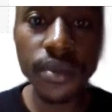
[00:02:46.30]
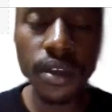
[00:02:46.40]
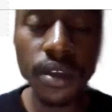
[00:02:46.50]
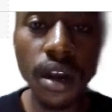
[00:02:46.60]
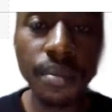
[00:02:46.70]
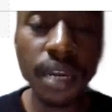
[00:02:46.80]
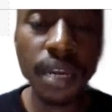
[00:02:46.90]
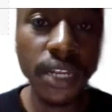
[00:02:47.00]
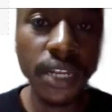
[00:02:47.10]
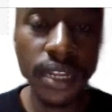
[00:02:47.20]
make money
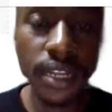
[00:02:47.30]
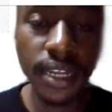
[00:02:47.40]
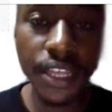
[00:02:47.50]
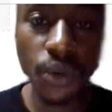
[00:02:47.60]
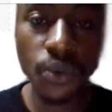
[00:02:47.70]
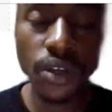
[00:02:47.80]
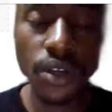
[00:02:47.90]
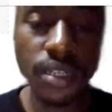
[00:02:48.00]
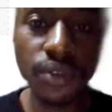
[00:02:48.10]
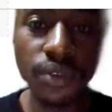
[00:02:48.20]
online and you want a
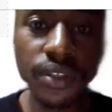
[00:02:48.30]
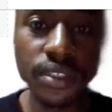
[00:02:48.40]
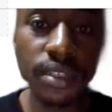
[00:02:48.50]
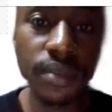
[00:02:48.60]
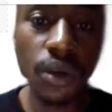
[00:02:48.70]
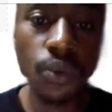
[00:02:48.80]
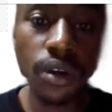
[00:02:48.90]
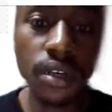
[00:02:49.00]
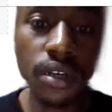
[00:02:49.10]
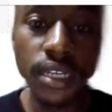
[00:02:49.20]
proven system that
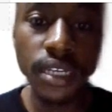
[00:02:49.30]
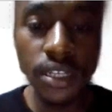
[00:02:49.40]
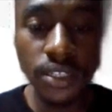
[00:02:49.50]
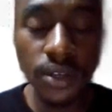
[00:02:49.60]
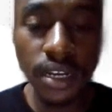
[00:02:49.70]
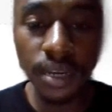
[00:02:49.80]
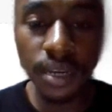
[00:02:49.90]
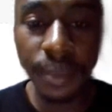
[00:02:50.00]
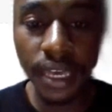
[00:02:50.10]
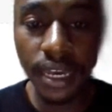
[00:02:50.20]
works, so come
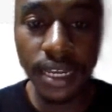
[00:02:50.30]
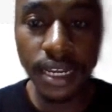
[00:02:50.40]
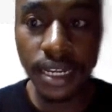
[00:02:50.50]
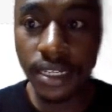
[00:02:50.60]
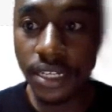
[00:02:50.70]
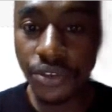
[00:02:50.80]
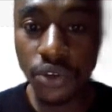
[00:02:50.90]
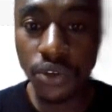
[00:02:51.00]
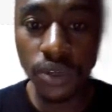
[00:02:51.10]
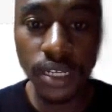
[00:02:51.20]
here and scroll
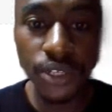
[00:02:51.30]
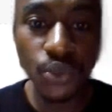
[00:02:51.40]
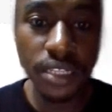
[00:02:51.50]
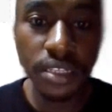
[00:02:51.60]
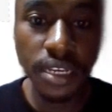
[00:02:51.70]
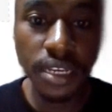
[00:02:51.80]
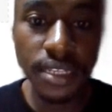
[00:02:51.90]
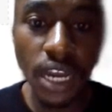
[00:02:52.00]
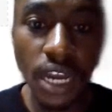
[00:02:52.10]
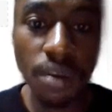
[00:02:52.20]
down to where it says how I
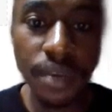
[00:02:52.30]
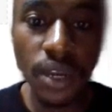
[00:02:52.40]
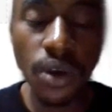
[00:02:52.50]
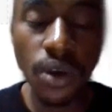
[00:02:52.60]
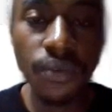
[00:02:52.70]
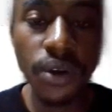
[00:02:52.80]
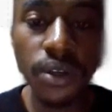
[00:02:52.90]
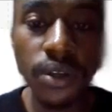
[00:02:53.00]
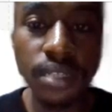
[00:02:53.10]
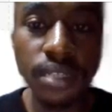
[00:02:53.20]
make
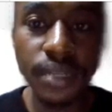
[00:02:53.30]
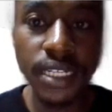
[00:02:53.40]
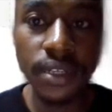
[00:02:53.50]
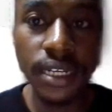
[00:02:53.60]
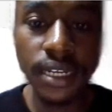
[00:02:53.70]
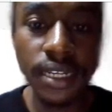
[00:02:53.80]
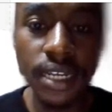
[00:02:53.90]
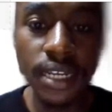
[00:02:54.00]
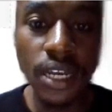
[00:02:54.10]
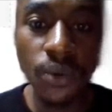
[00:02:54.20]
$104 per day online.
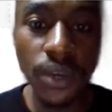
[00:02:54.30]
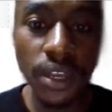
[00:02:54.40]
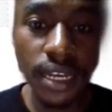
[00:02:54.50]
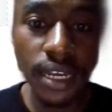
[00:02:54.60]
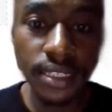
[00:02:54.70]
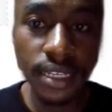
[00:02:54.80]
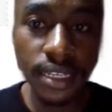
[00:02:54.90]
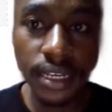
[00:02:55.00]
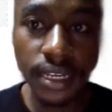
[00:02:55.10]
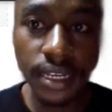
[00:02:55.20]
When you click this link,
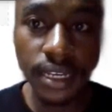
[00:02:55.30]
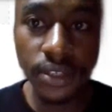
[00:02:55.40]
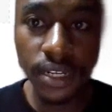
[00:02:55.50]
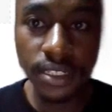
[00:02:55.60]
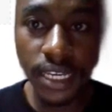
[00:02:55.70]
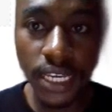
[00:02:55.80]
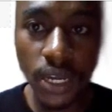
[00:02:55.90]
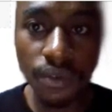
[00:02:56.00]
it's going to take you over